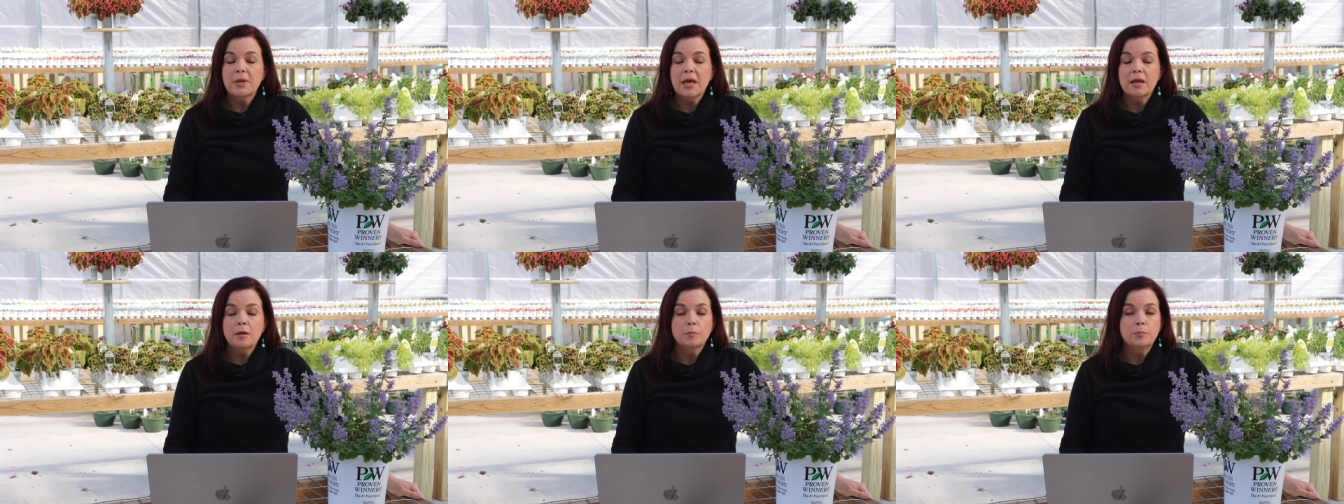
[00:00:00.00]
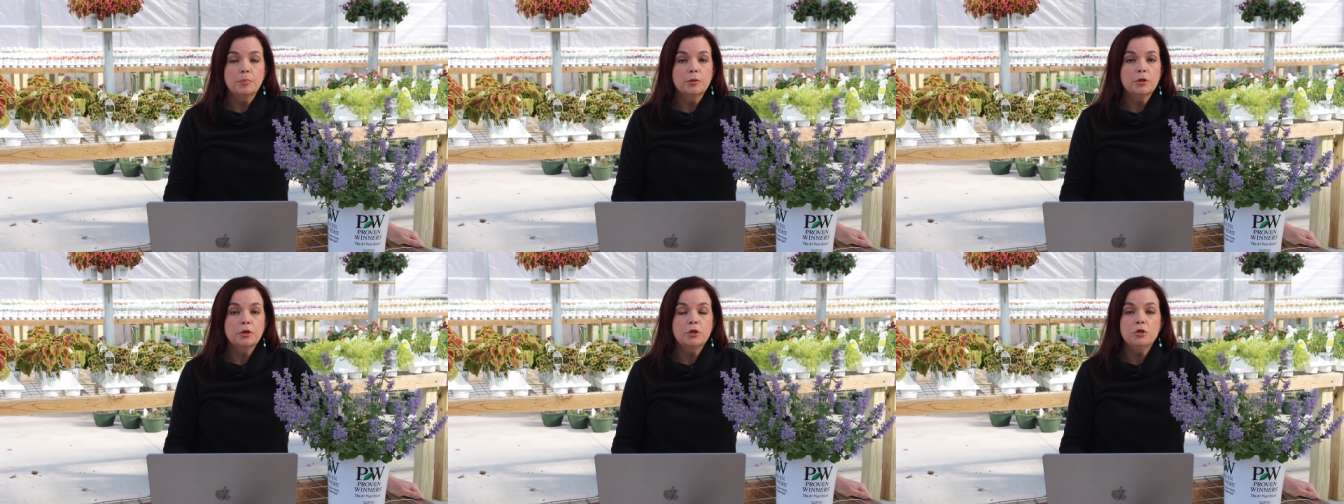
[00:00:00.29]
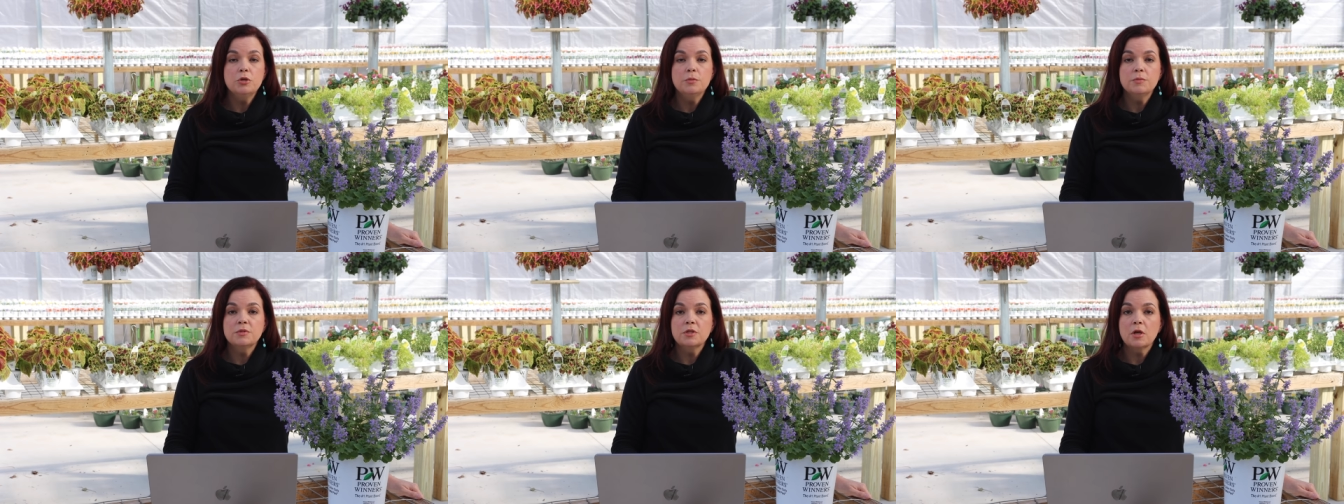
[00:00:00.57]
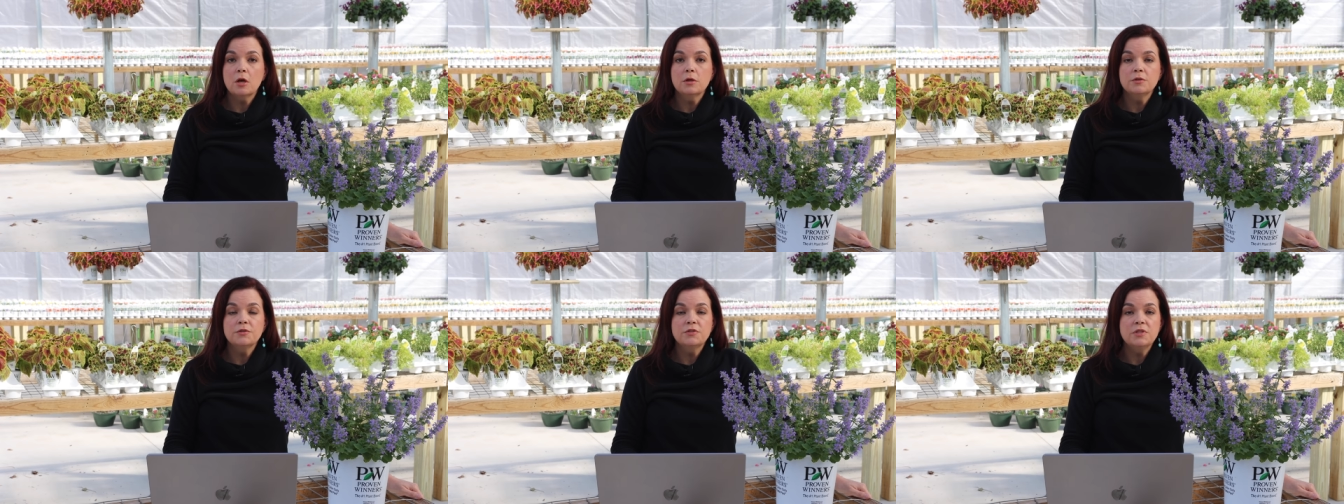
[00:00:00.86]
kind of blooms
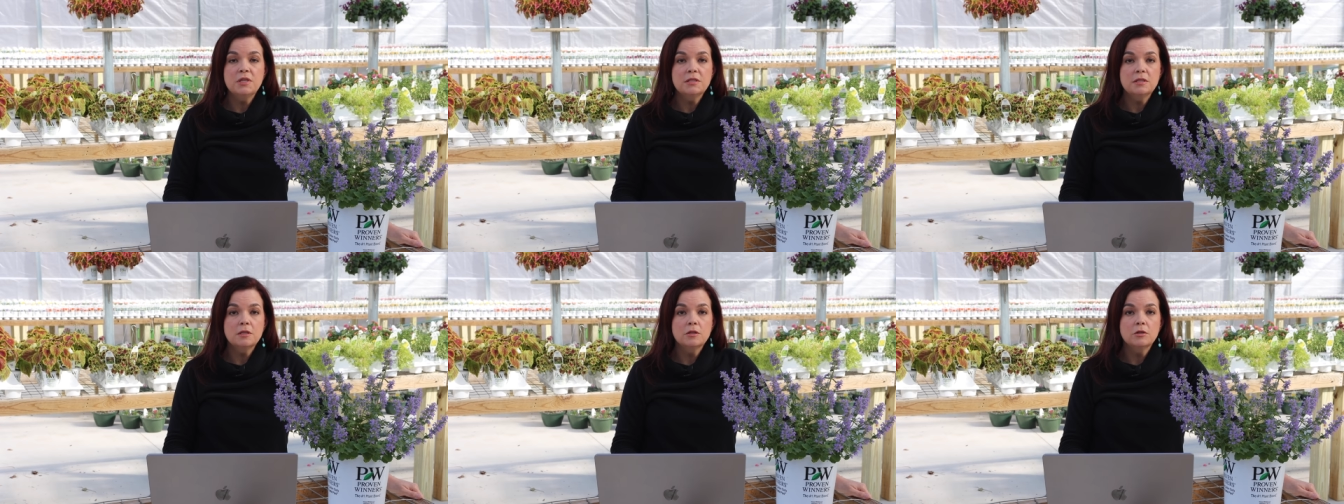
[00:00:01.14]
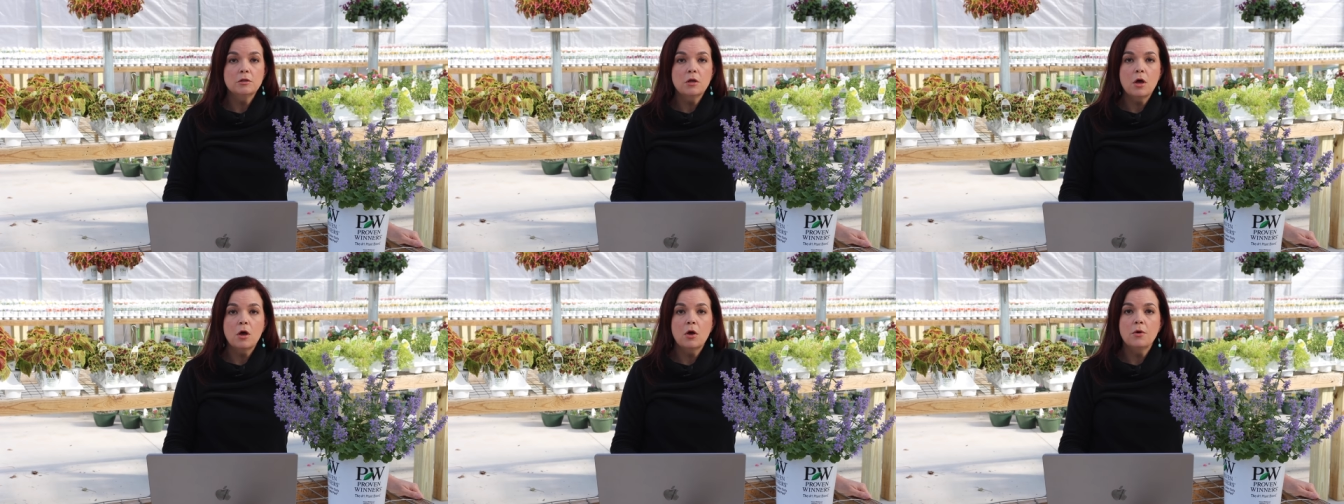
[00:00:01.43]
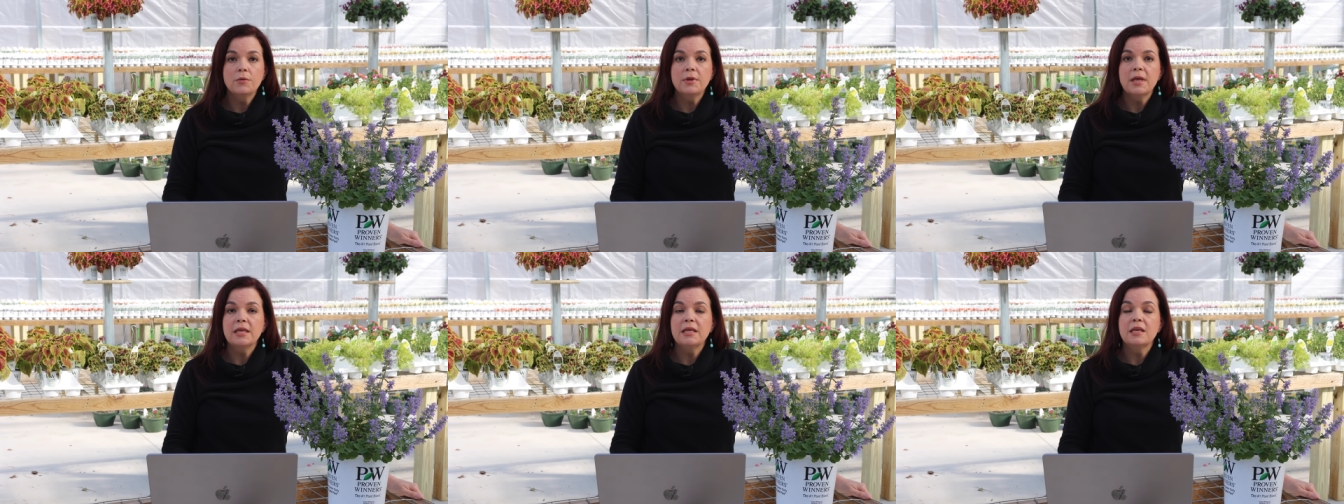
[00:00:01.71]
all season long.